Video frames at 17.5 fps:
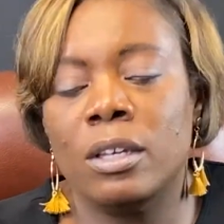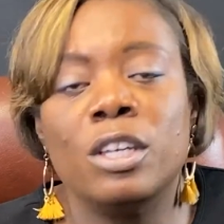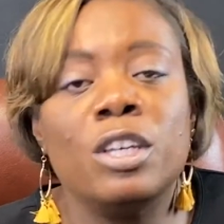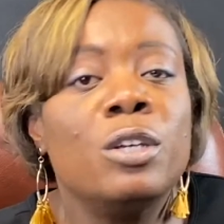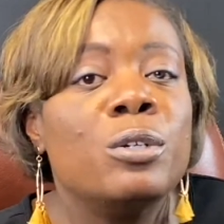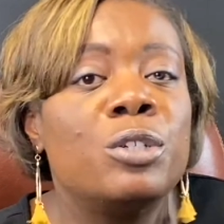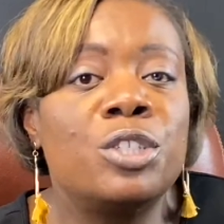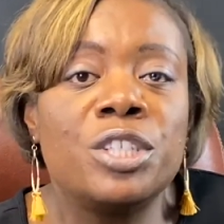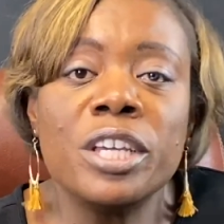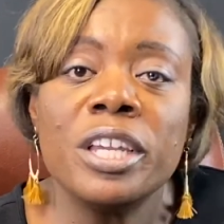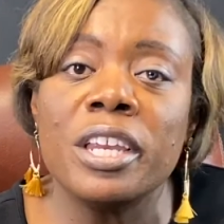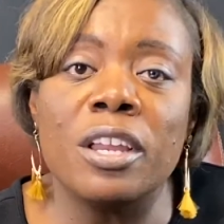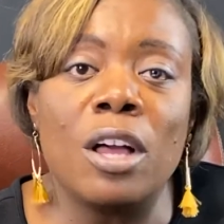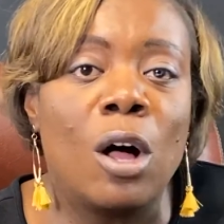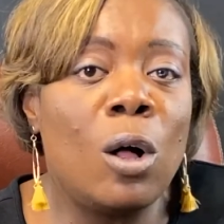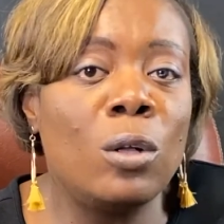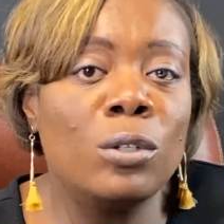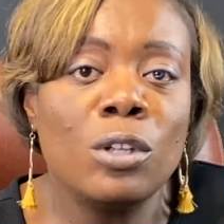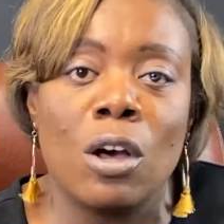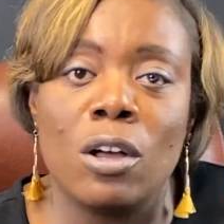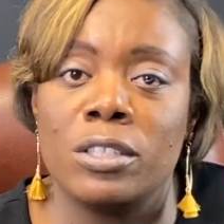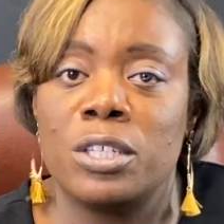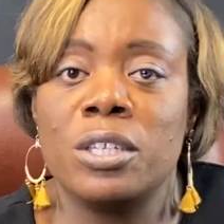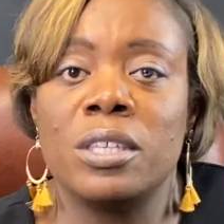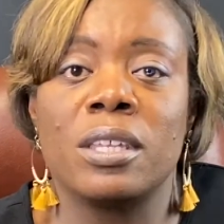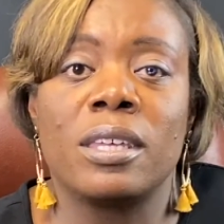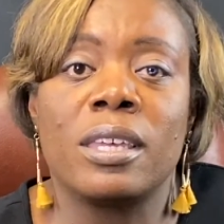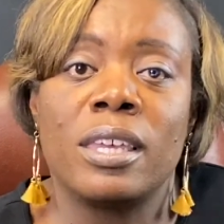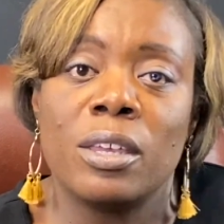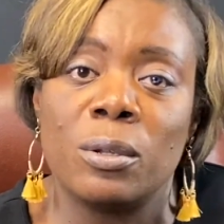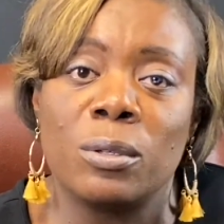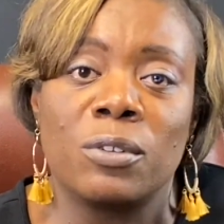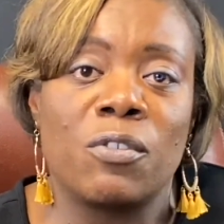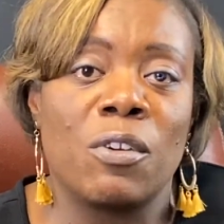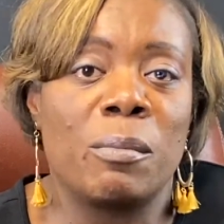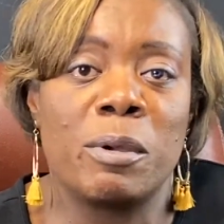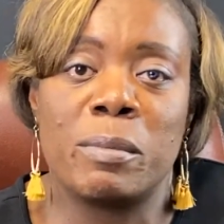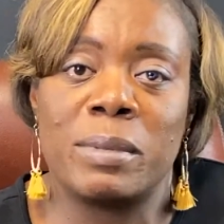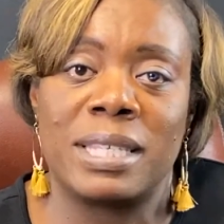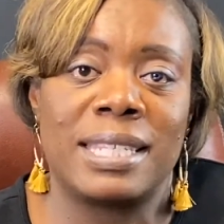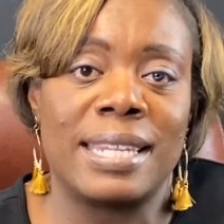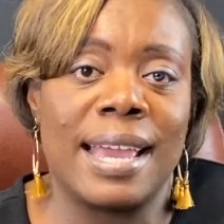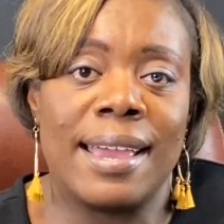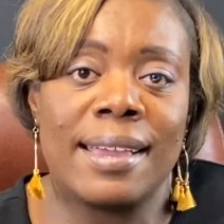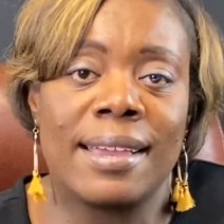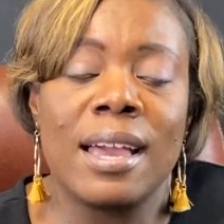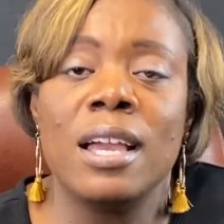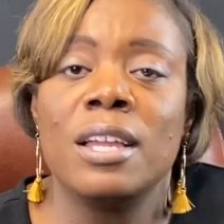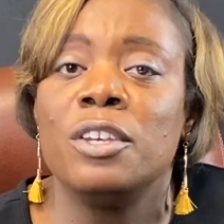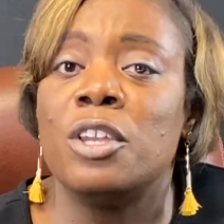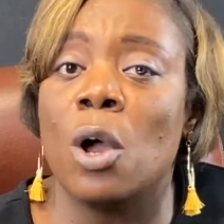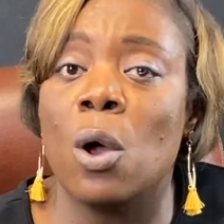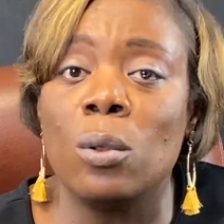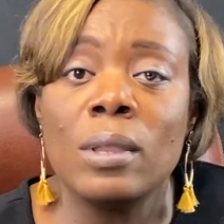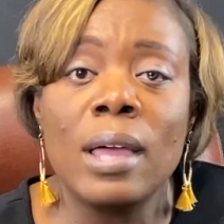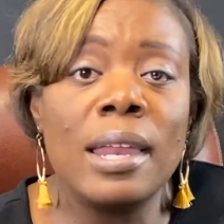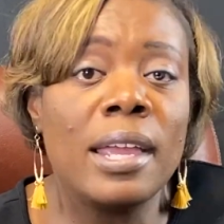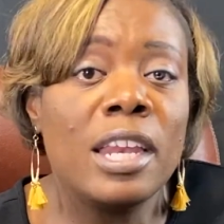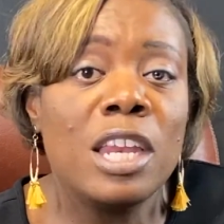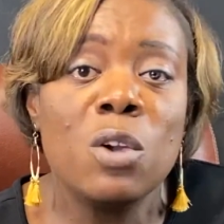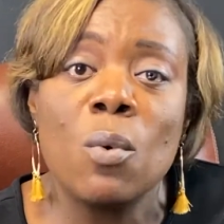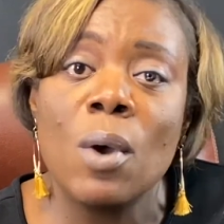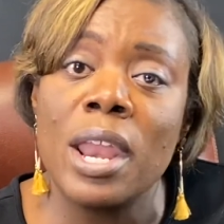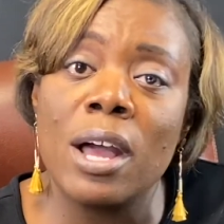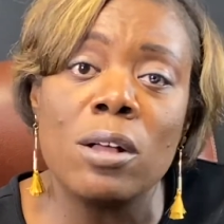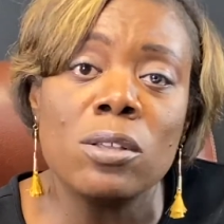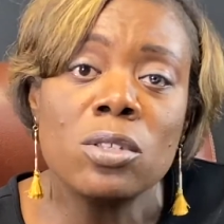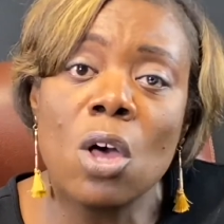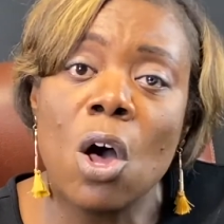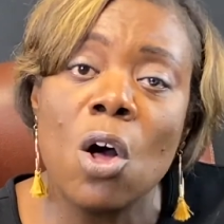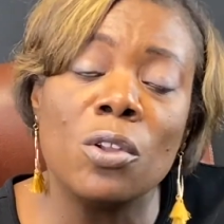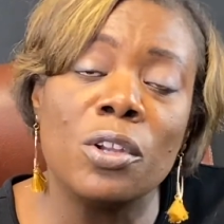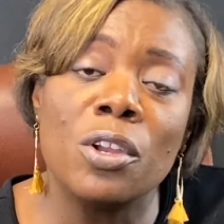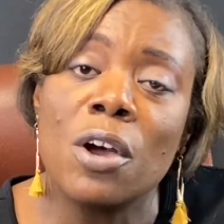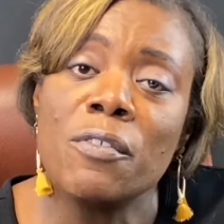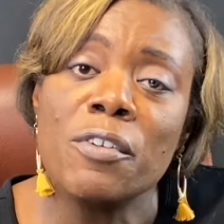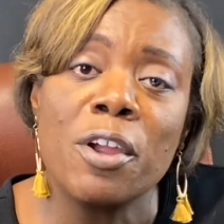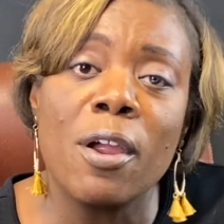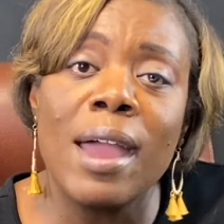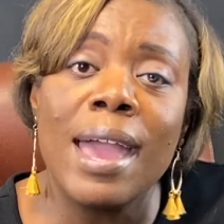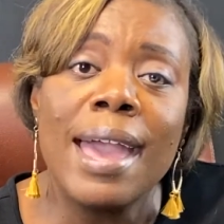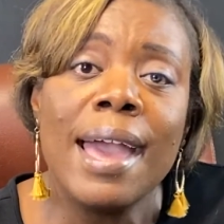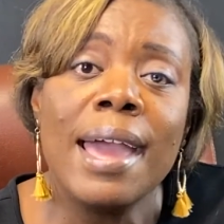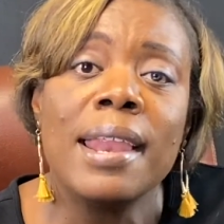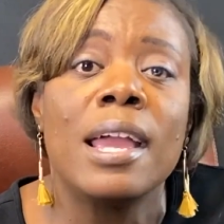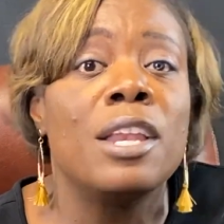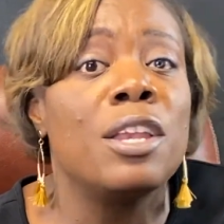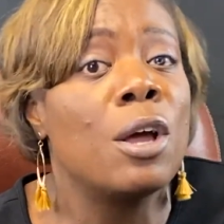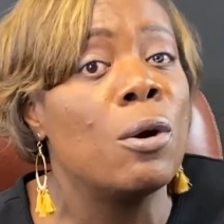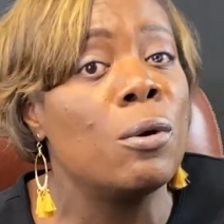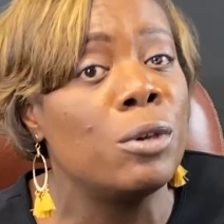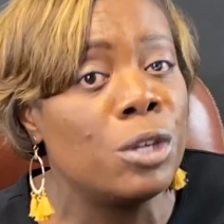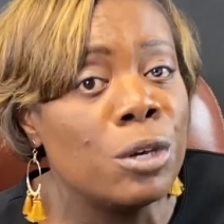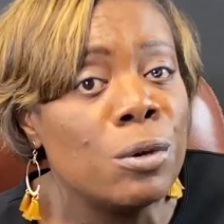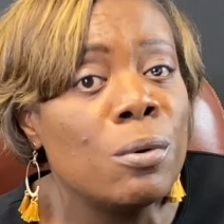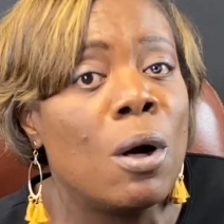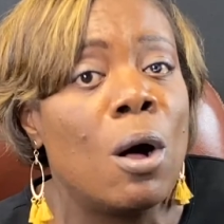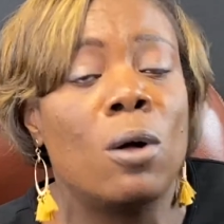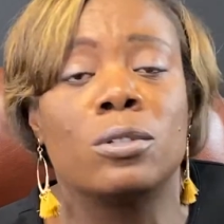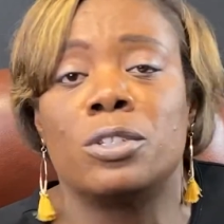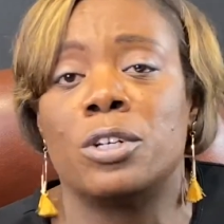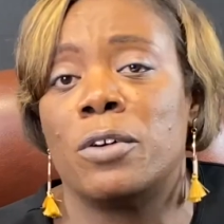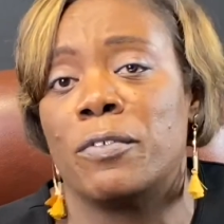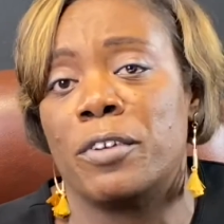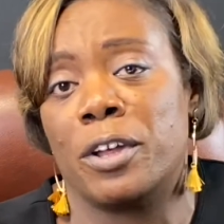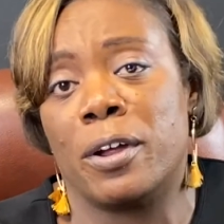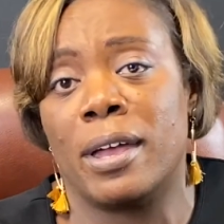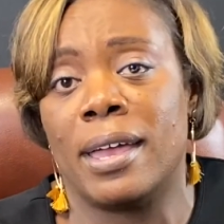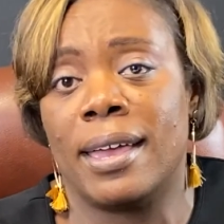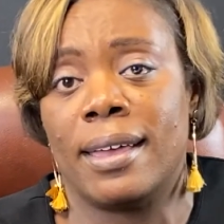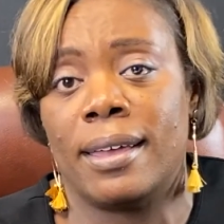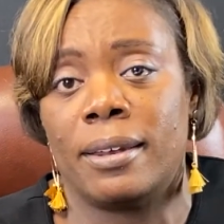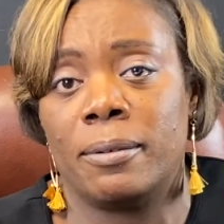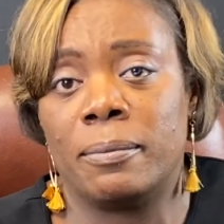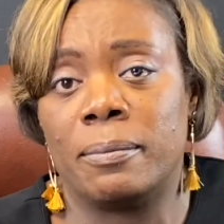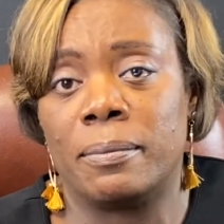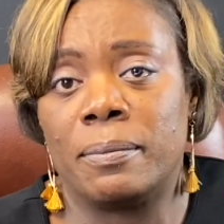You shouldn't hold on to the guilt from a mistake. Don't let anyone else hold it over your head and don't you hold it over your head.